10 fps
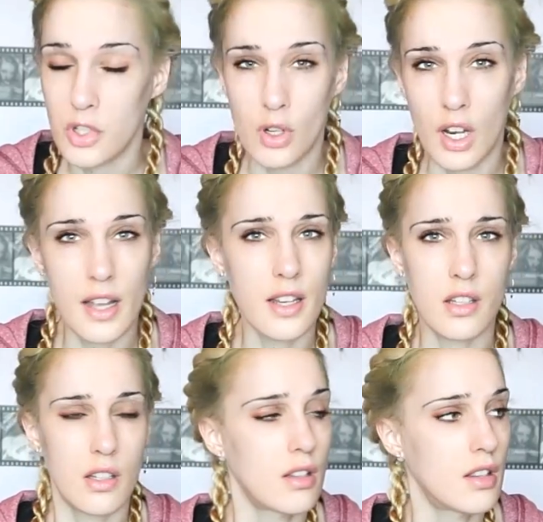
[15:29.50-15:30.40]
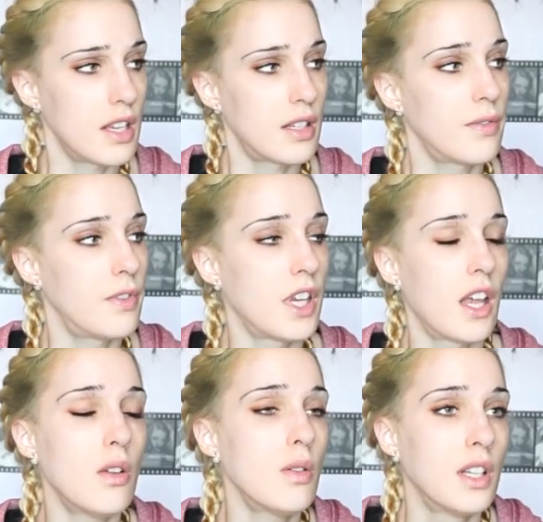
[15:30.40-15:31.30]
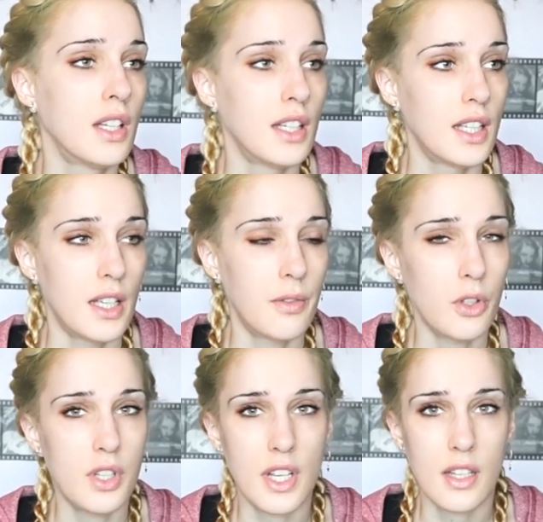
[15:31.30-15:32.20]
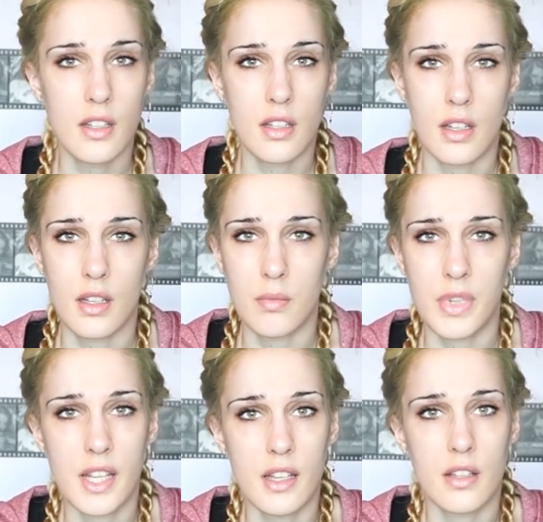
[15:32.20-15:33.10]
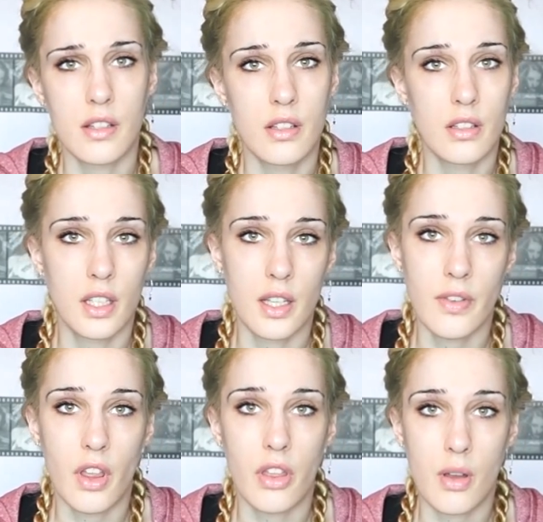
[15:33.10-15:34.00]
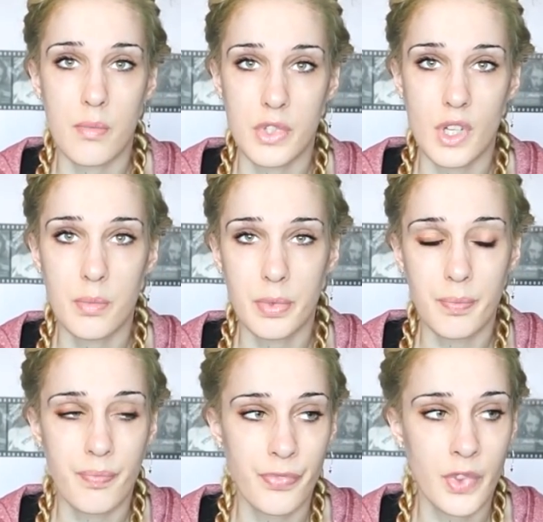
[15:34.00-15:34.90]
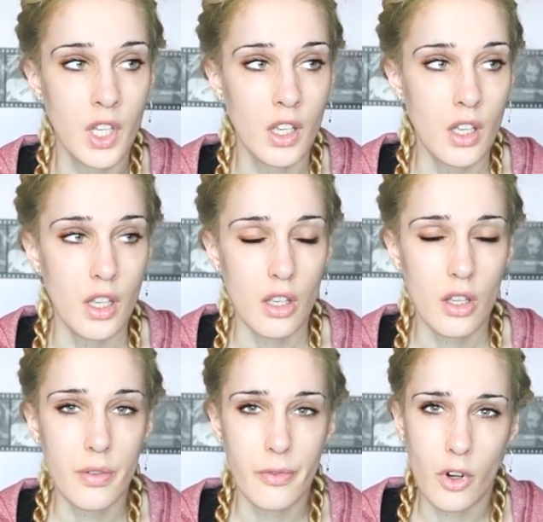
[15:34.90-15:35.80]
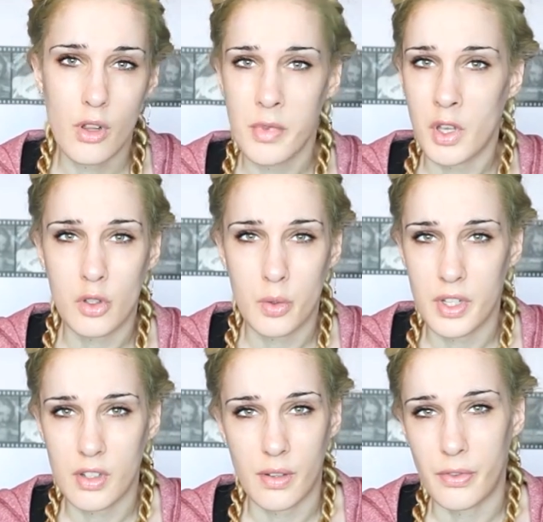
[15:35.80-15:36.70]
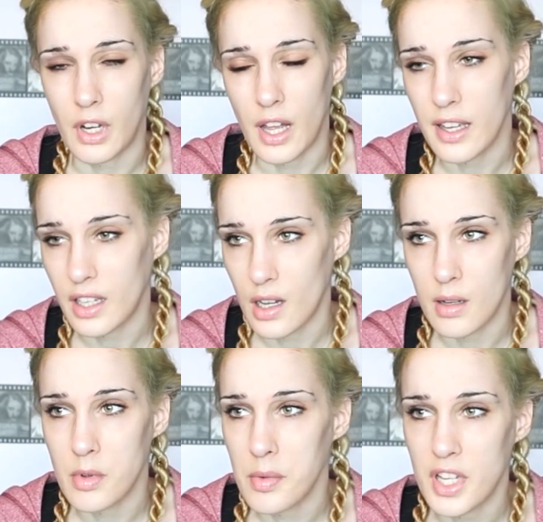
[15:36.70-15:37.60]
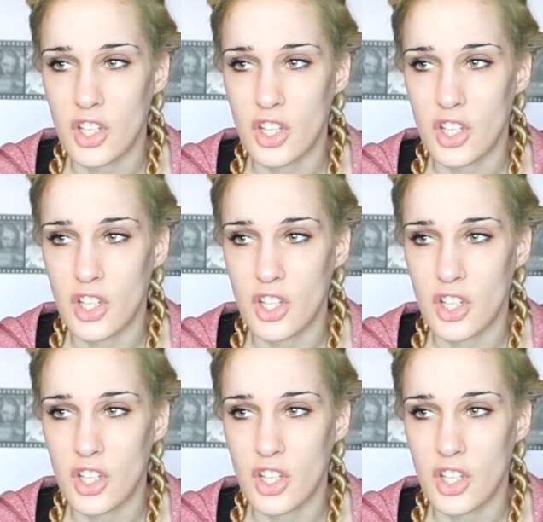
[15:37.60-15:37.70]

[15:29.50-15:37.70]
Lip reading: you liked this video. If you did, then please give it a thumbs up. You can follow me on Twitter if you like. I'm a bit